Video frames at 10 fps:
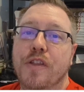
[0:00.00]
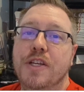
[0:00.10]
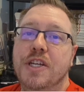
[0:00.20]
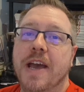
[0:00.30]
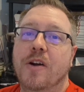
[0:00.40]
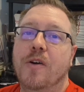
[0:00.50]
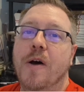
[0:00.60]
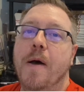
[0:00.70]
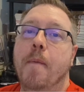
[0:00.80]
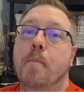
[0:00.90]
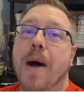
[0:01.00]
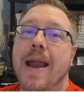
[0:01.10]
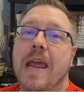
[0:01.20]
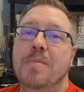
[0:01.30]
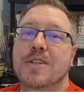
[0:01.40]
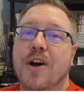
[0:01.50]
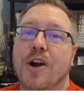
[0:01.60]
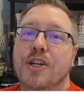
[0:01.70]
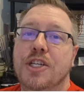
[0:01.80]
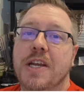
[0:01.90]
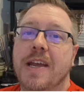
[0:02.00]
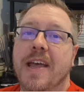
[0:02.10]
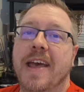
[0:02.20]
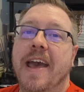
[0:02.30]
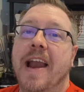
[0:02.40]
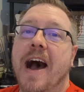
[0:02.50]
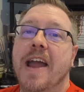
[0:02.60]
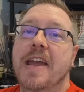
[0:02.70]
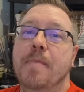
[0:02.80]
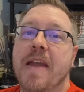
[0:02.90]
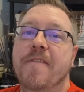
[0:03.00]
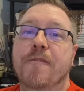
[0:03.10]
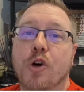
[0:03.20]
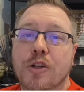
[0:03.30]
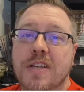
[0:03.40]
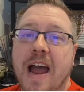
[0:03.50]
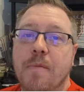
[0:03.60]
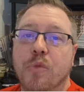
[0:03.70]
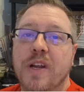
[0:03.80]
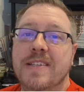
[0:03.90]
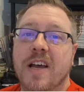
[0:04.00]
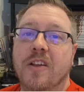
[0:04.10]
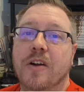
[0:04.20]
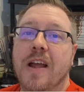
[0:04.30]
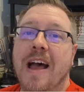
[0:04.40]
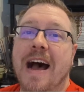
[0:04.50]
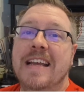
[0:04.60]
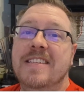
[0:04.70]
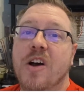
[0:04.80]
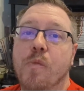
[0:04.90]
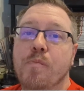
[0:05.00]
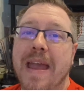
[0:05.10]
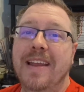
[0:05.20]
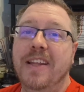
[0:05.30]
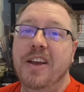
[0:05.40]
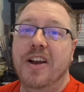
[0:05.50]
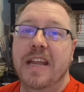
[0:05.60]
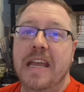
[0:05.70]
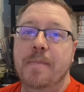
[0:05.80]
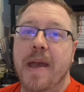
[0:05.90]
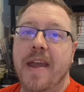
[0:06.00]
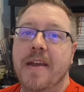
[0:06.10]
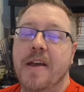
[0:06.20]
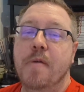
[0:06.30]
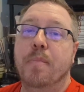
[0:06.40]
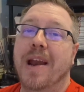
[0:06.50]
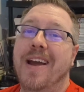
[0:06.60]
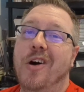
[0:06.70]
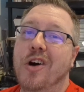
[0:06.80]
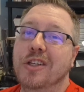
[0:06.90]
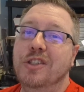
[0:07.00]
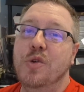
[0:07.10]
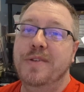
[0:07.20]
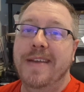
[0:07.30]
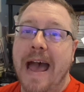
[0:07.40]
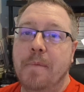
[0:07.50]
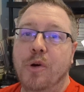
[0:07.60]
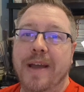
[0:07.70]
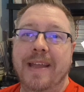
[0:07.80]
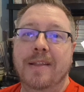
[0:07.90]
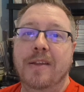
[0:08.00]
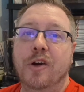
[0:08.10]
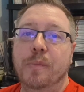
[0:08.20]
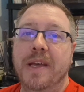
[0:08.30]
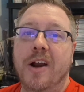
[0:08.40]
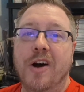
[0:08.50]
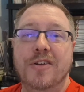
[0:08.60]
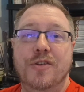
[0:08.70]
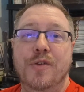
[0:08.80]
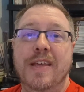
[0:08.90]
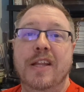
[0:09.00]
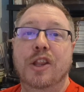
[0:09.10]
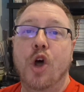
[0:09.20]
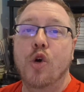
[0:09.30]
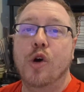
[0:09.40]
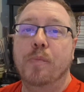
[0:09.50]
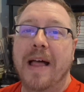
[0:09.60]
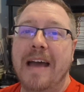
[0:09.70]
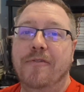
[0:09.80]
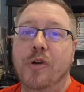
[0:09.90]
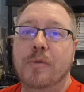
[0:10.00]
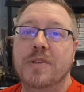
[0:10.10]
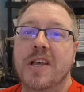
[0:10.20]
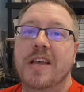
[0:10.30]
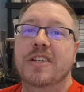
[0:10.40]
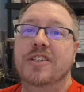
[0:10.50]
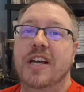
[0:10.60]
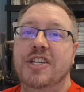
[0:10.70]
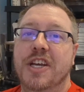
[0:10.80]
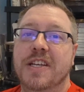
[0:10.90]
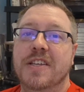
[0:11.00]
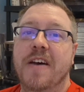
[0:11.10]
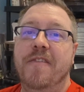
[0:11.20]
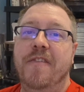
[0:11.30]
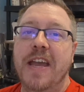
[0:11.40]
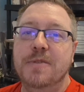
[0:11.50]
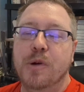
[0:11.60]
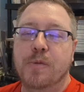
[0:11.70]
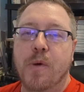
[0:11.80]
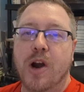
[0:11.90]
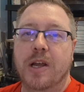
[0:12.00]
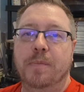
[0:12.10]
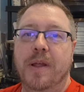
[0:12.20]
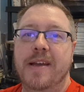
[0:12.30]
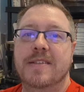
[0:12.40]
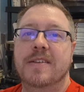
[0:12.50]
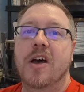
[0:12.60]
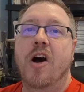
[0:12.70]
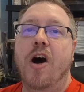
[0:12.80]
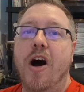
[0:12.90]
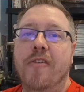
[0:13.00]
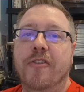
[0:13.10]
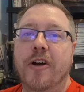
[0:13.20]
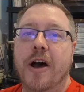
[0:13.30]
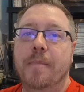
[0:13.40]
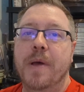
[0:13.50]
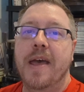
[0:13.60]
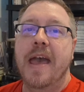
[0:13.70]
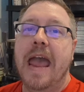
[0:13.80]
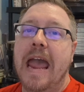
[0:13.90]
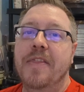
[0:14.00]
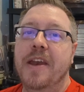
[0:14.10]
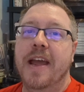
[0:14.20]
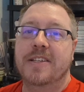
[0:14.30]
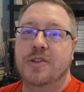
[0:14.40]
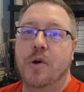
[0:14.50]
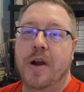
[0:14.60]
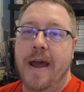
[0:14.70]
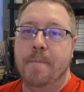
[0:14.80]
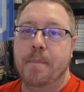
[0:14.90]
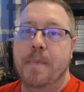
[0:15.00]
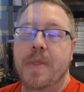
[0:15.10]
to the channel, my name is Archie, and I am a full-time reseller. I sell mainly on eBay, but I also dabble a little bit onto the local platforms such as Facebook Marketplace, OfferUp, and the Nextdoor app.